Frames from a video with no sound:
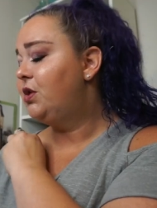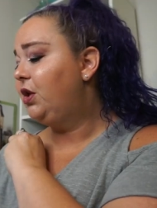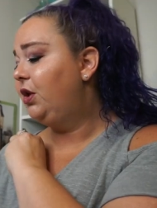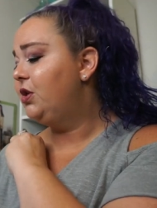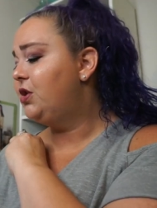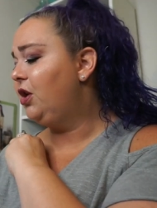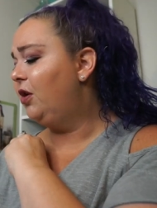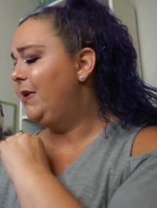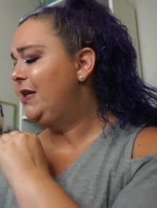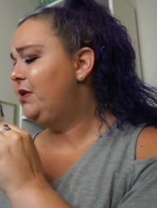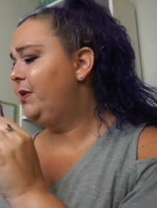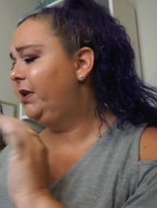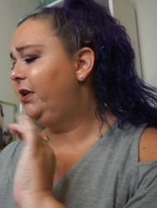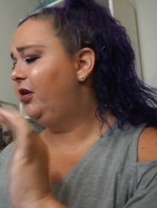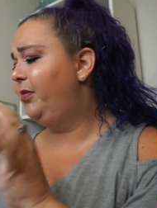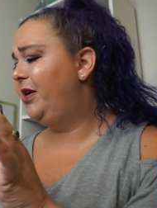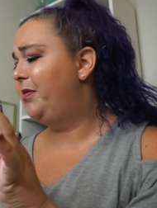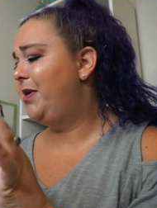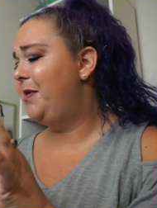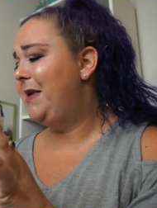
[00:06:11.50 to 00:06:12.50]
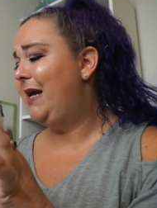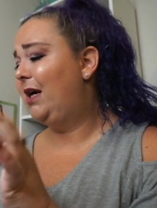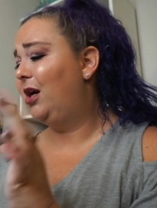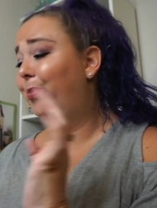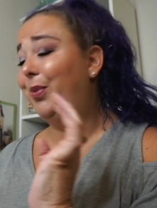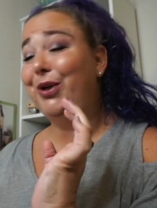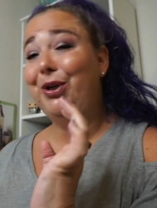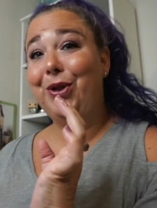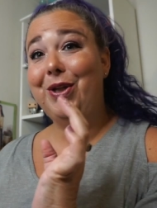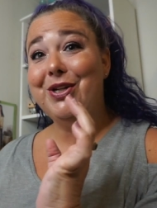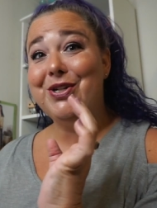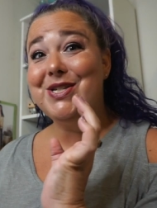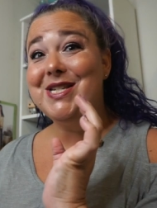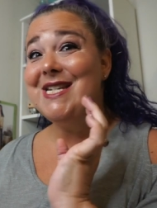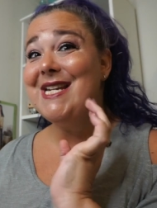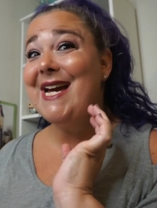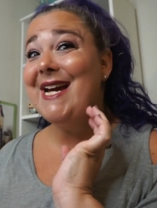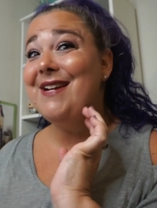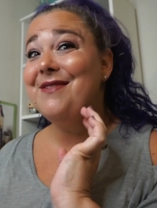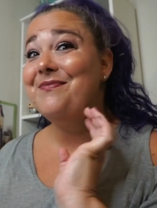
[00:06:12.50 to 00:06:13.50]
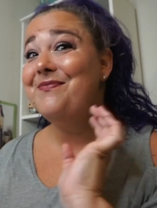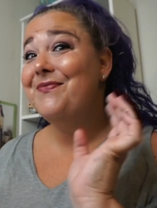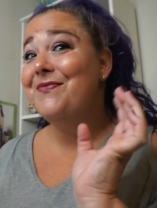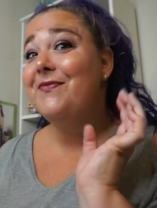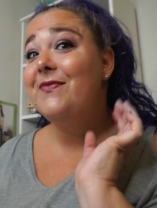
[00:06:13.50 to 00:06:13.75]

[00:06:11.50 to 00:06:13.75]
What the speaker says: So, you saw me do a little bit of my makeup earlier today